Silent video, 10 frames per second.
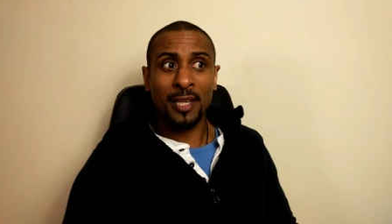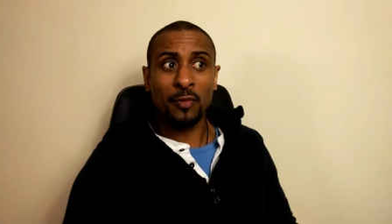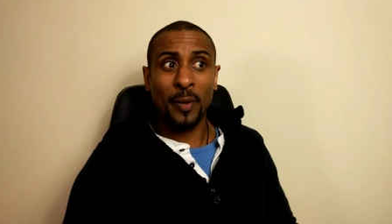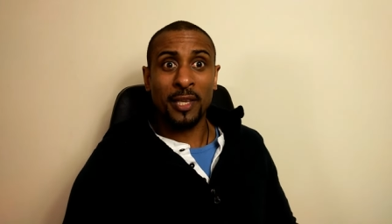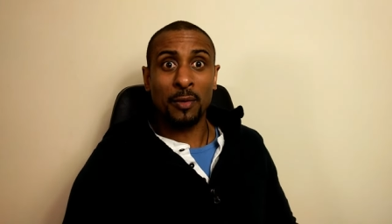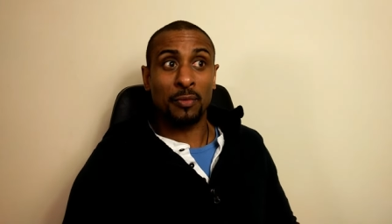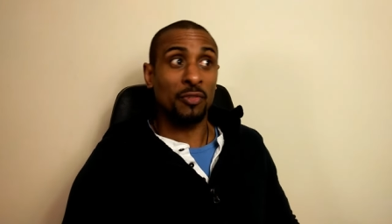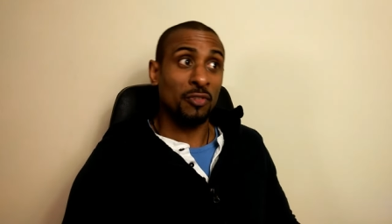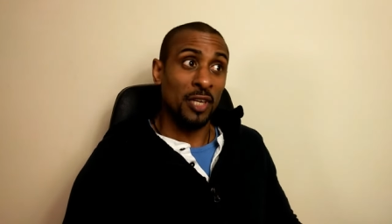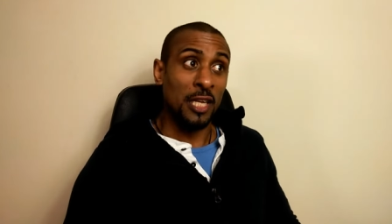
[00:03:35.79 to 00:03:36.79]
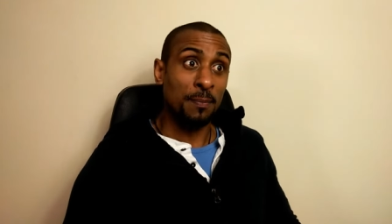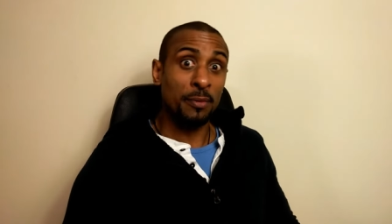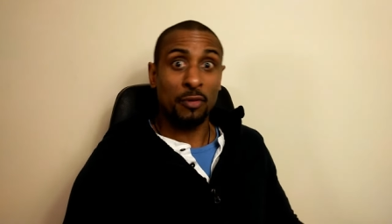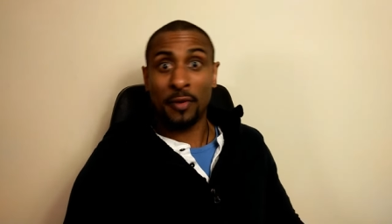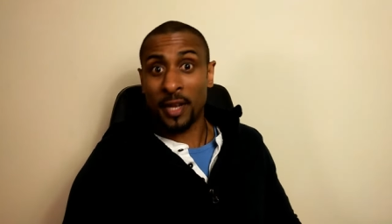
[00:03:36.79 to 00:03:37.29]
That's why you
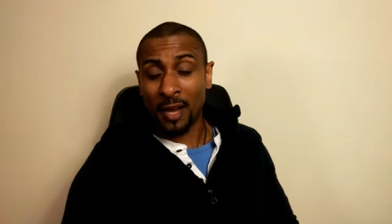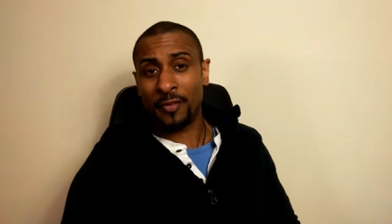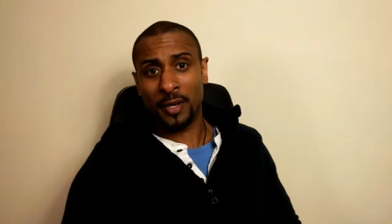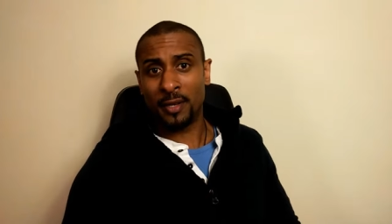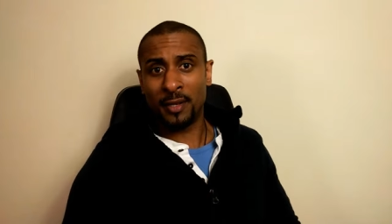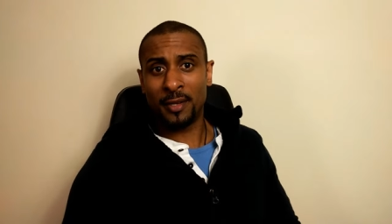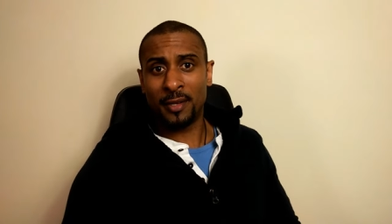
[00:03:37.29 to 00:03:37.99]
sleep to recover.